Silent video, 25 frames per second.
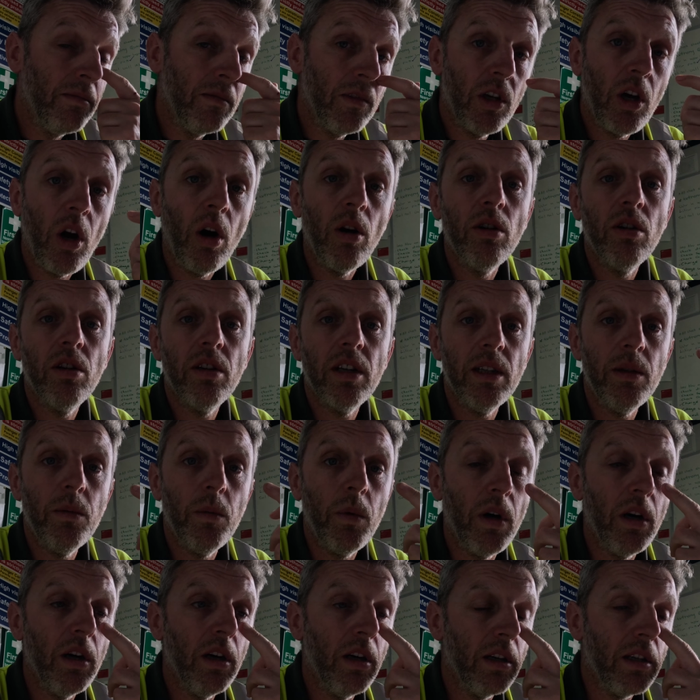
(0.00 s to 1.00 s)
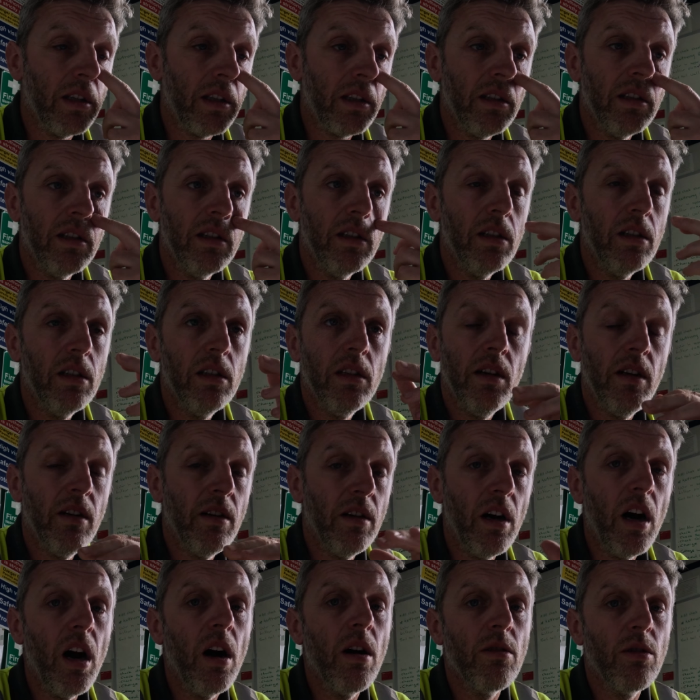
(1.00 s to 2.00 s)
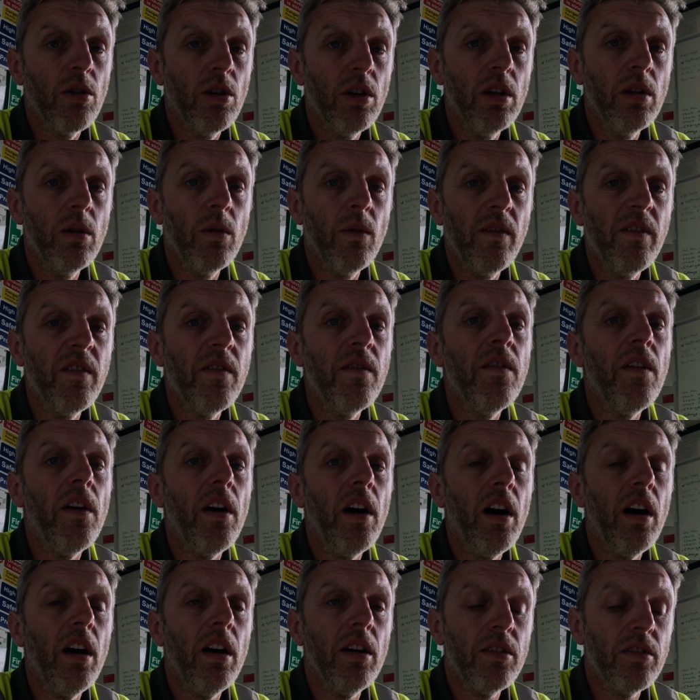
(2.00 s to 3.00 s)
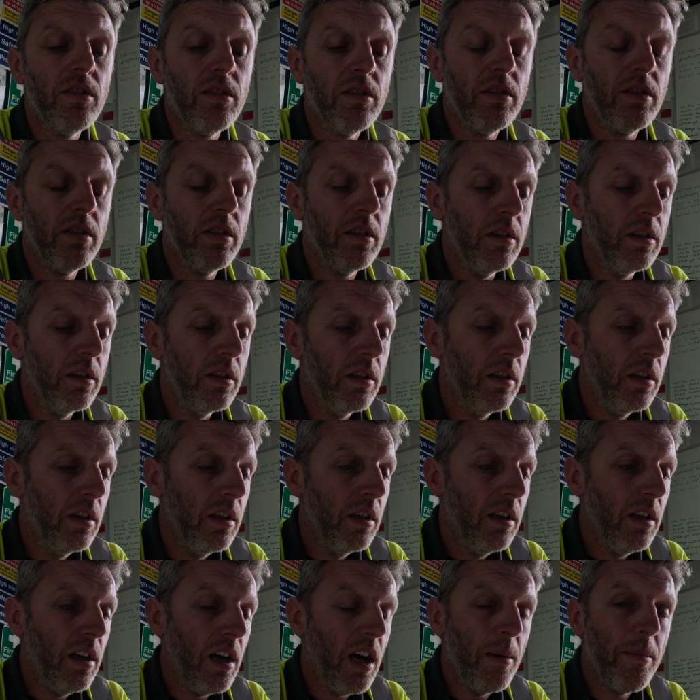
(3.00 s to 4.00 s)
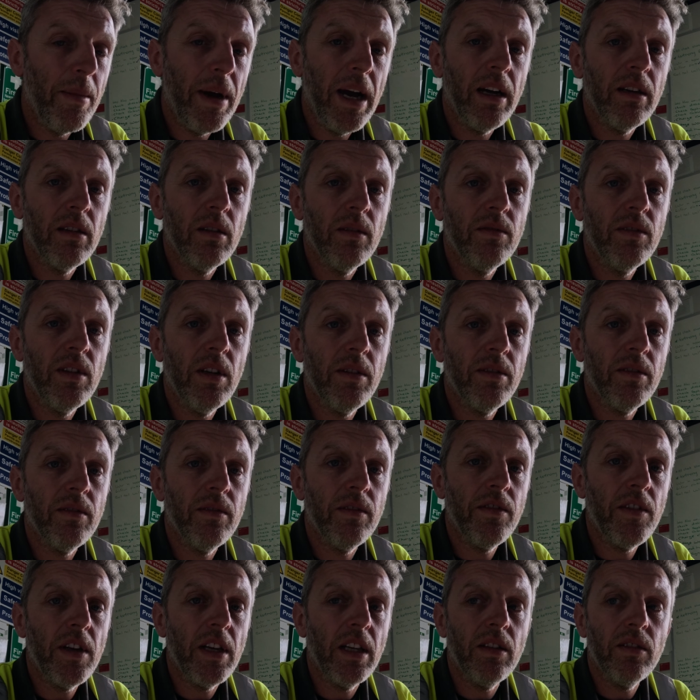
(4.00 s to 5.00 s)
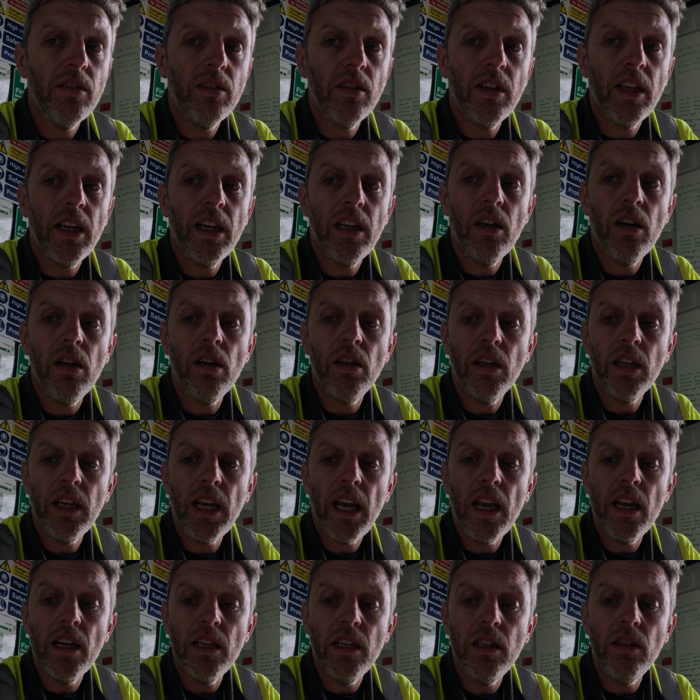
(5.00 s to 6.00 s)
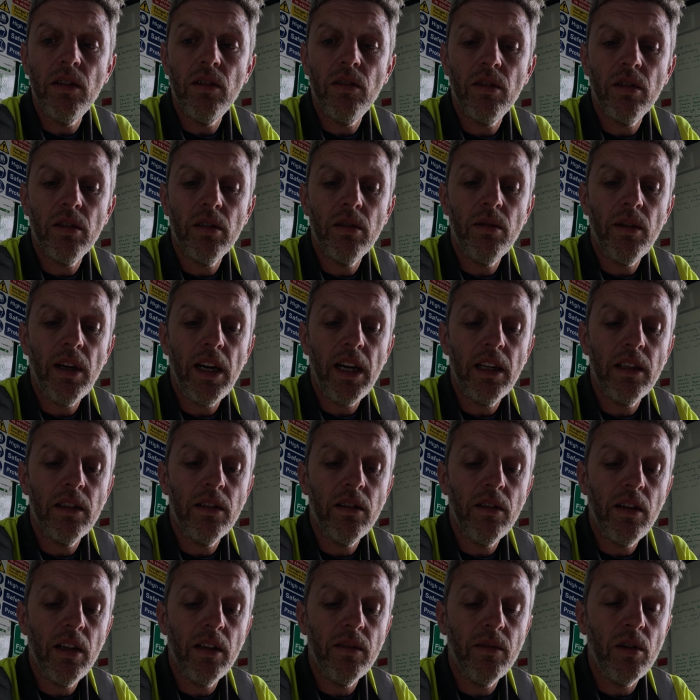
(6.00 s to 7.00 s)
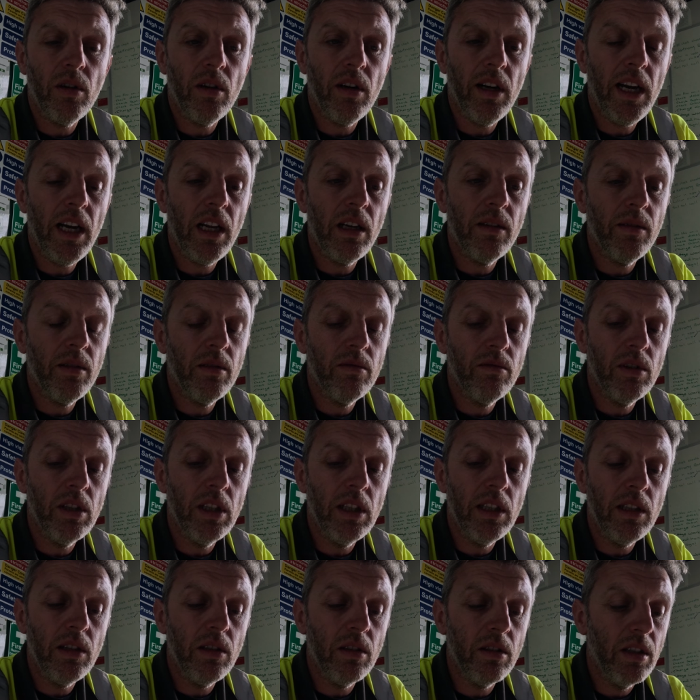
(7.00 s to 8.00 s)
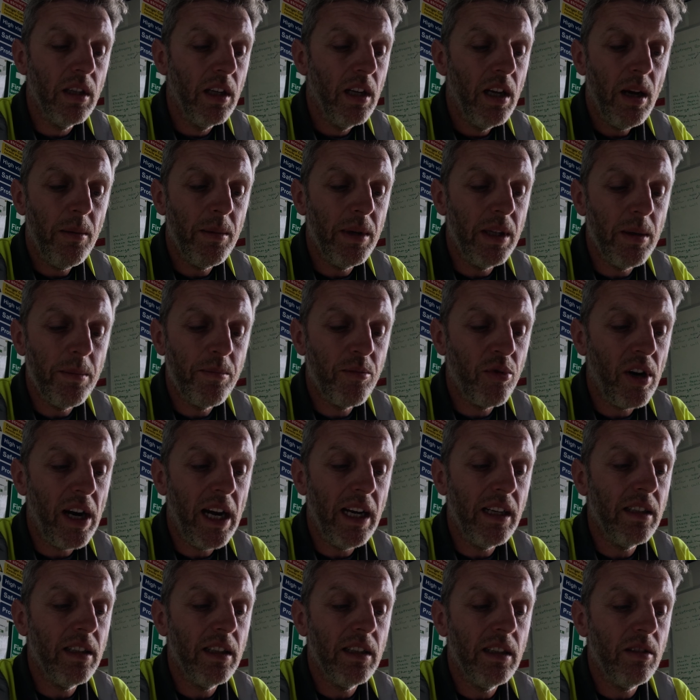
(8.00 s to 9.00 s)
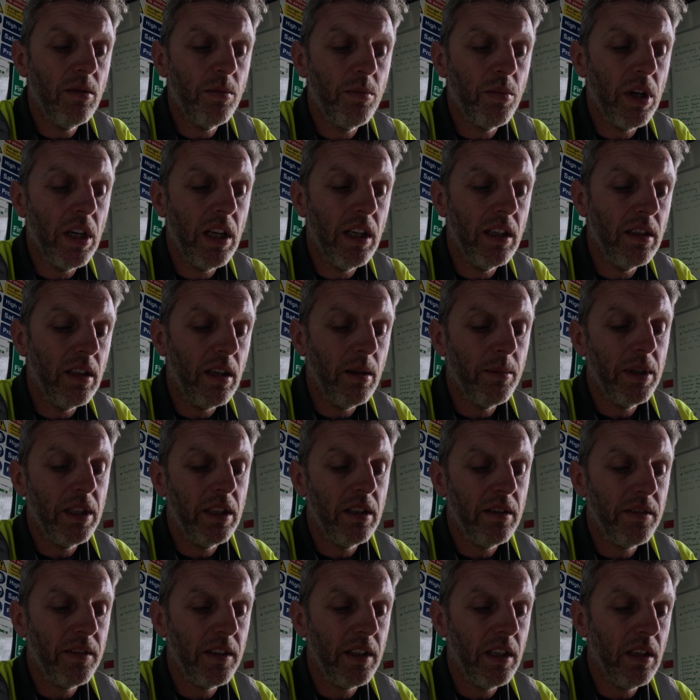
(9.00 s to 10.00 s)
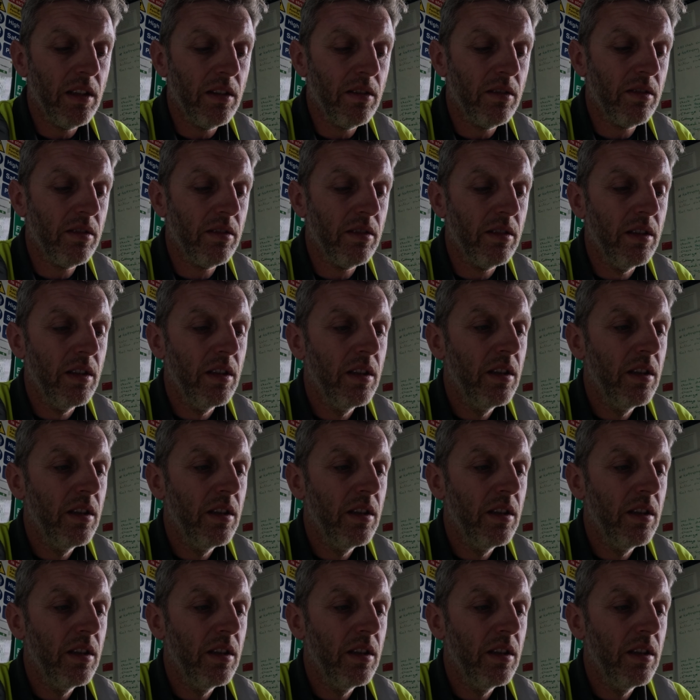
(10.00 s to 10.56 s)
concrete work, a real vast amount of different things that they are getting into, and they've got a hell of a really good, I mean, the branding is brilliant. I mean, I think it's